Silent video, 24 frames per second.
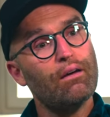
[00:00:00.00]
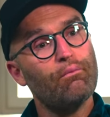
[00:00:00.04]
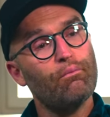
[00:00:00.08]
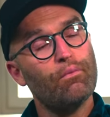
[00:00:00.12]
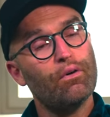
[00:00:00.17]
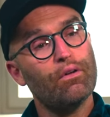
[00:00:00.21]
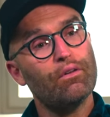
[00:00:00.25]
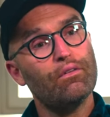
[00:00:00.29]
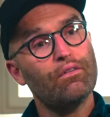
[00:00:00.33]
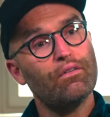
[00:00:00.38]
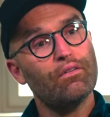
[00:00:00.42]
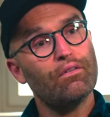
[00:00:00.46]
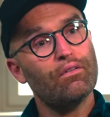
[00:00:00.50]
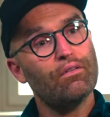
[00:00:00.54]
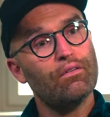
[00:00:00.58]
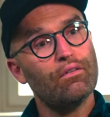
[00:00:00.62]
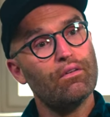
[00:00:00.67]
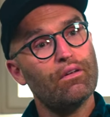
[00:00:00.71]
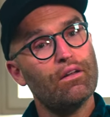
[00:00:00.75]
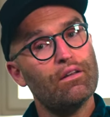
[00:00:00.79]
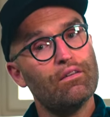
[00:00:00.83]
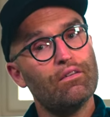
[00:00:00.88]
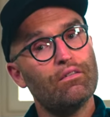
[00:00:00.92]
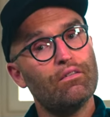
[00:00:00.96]
but
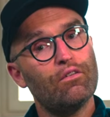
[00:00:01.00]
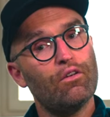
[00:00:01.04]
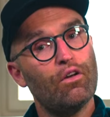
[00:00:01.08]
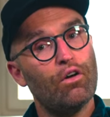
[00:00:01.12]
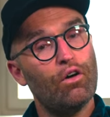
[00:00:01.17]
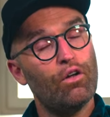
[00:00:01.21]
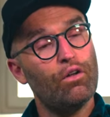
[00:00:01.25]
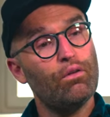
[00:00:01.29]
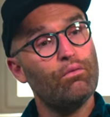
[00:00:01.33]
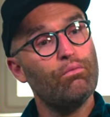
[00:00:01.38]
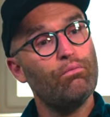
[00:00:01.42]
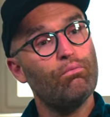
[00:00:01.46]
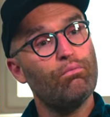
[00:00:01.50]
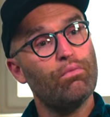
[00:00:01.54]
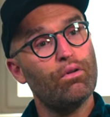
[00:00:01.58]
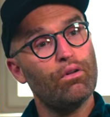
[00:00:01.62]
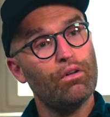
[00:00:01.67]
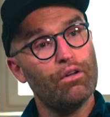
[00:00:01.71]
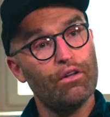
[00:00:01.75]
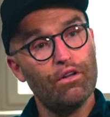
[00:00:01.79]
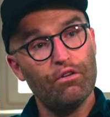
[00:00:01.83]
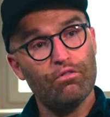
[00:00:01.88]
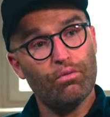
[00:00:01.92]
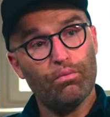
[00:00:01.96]
it's
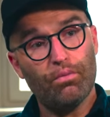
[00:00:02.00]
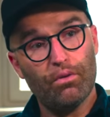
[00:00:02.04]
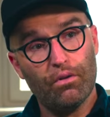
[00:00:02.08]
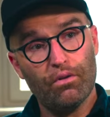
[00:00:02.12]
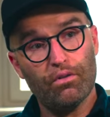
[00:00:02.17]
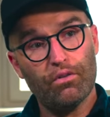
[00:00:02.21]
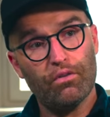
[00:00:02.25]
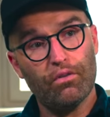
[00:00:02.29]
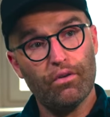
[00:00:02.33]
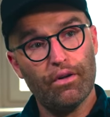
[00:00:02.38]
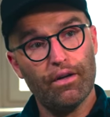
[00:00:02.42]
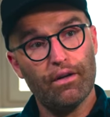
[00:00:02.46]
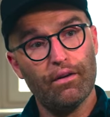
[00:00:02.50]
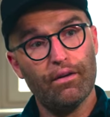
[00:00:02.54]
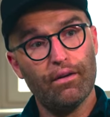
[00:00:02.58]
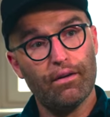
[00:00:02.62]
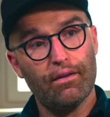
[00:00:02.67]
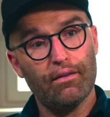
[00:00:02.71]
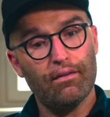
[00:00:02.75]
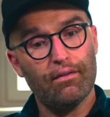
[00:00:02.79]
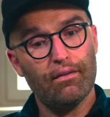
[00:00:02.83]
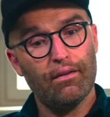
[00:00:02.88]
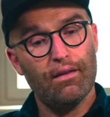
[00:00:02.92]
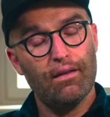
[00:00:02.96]
unbelievable to hear
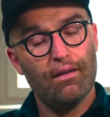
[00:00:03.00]
that.